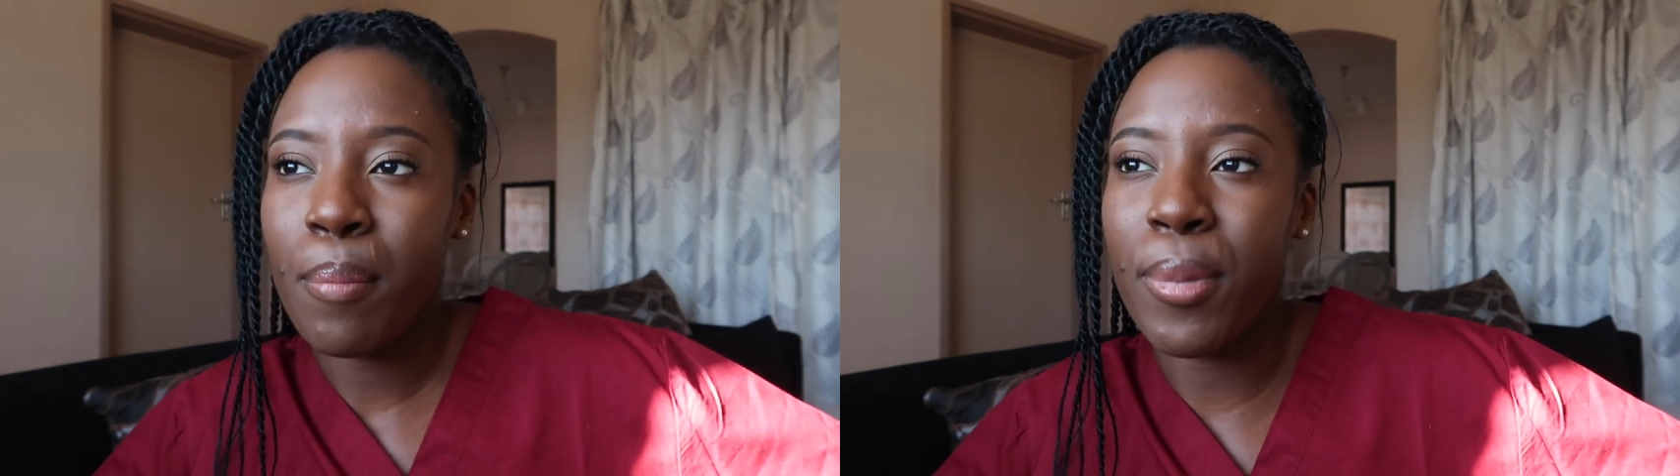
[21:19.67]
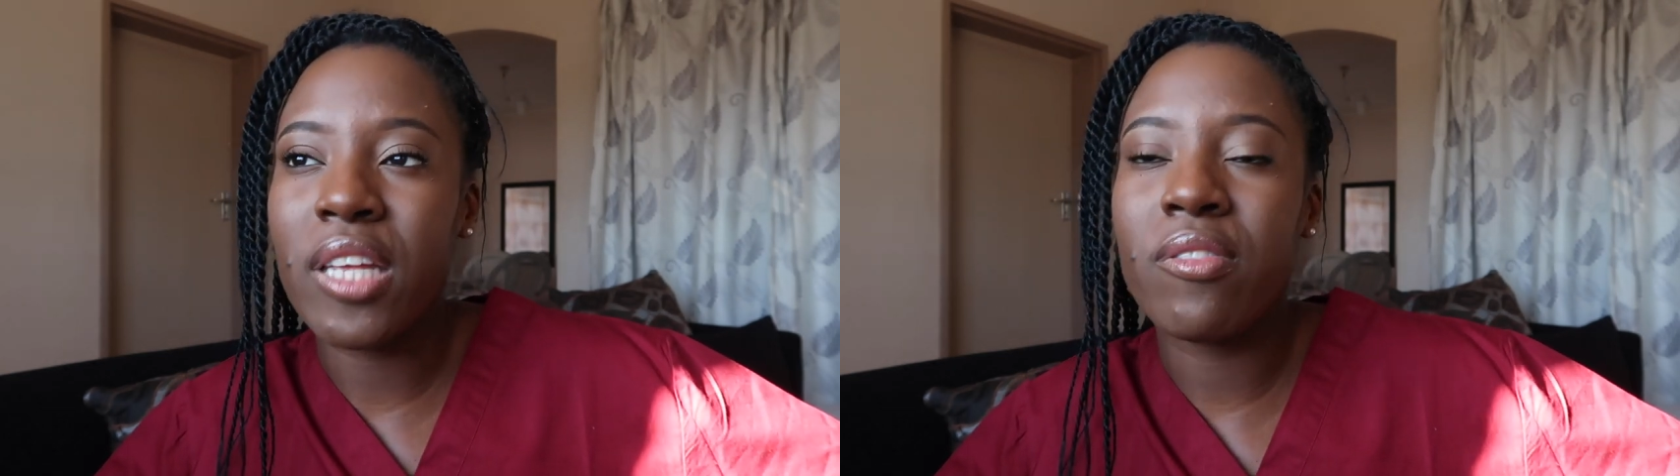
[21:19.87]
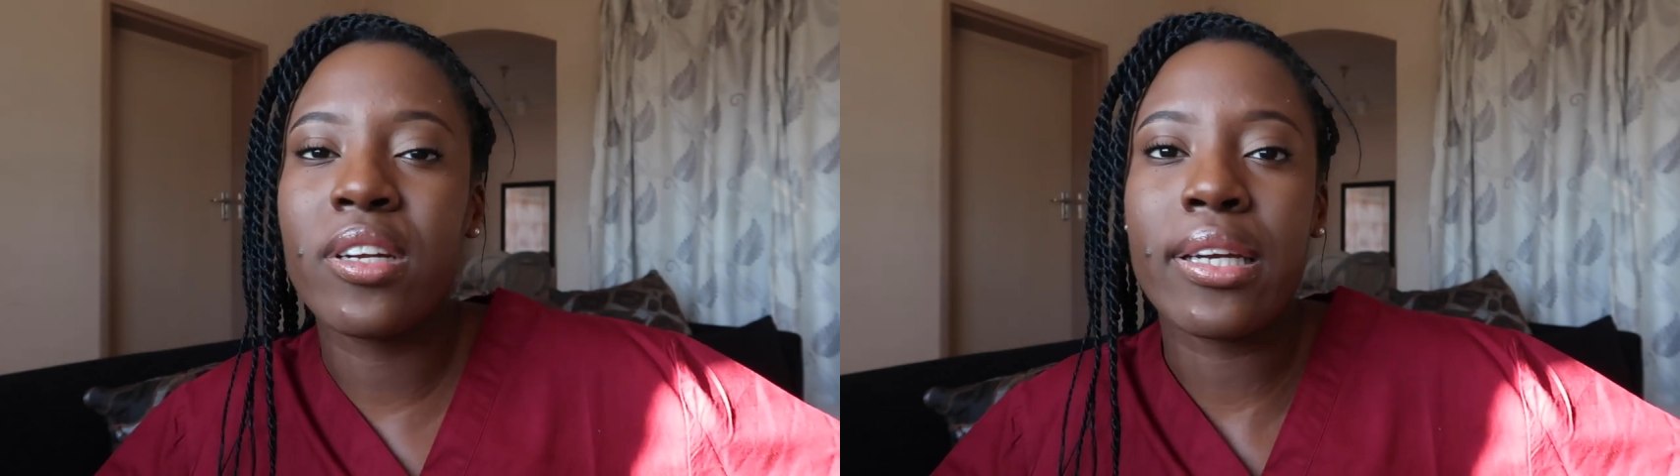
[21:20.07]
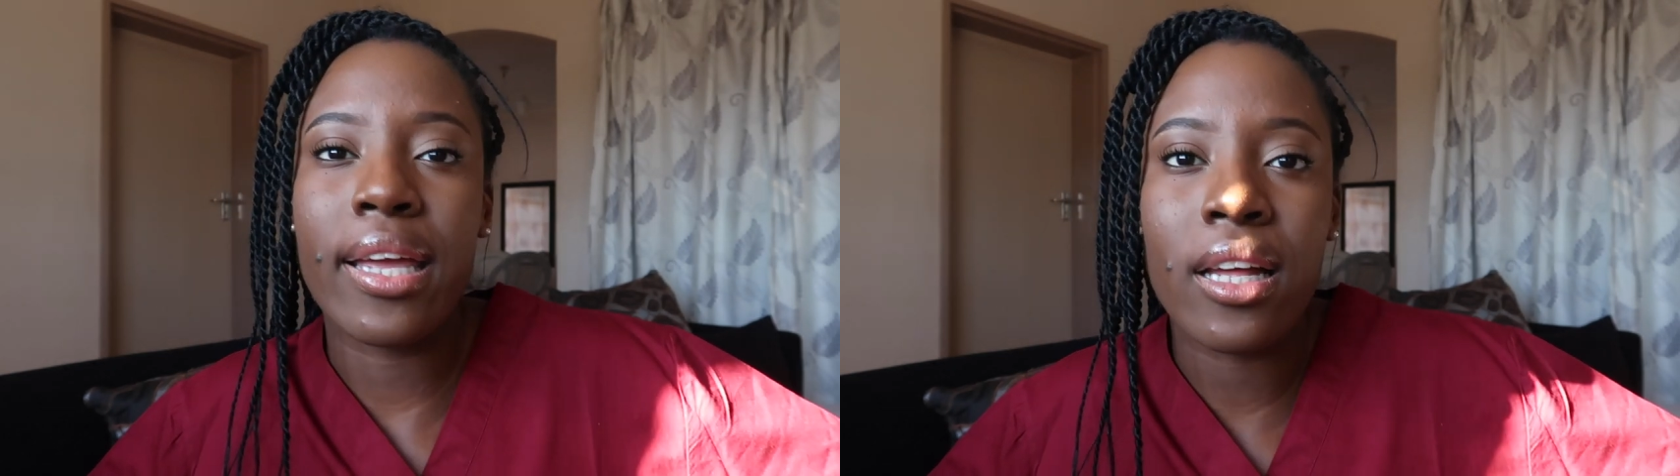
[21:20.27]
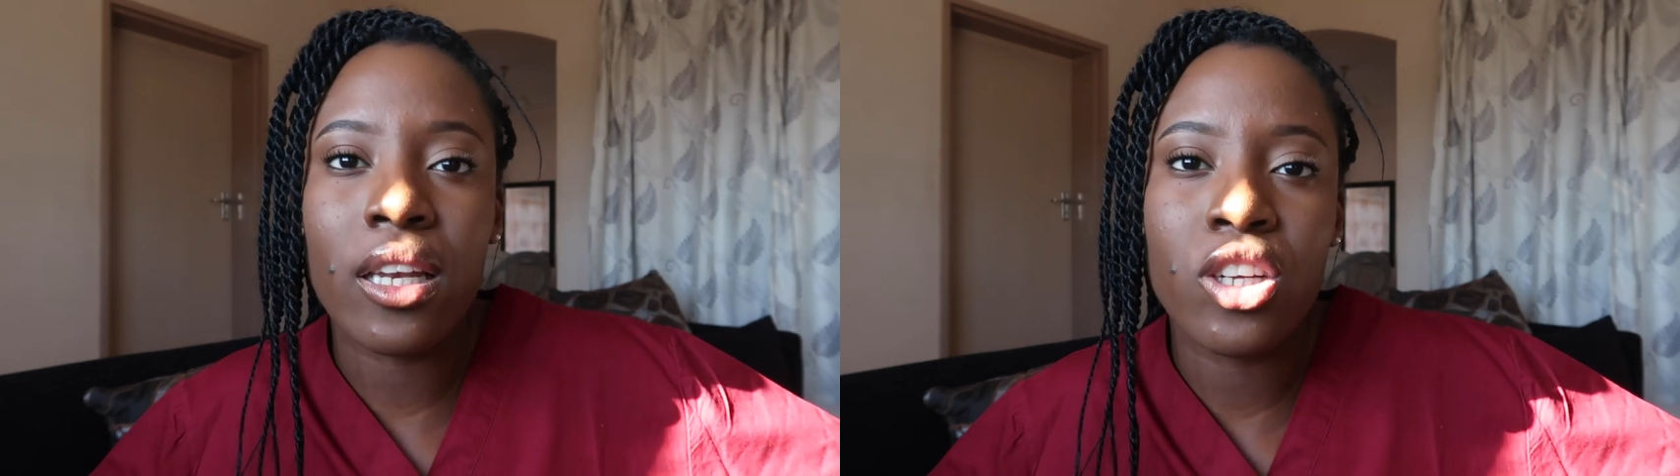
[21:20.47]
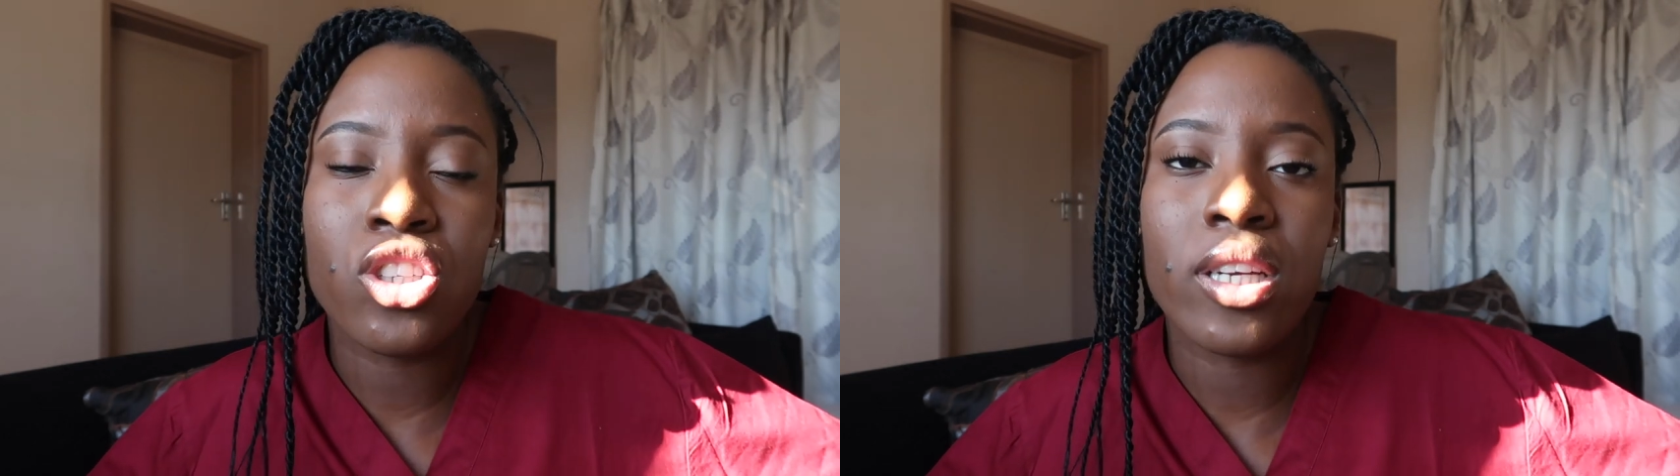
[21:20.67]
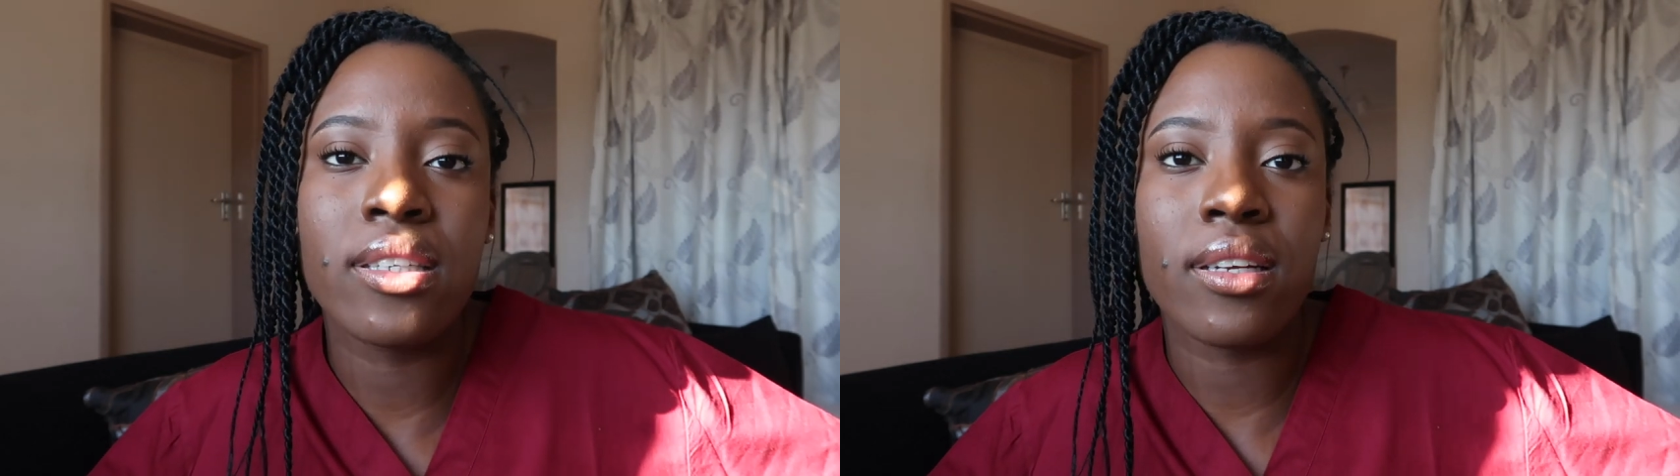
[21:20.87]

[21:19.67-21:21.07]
but even in English, it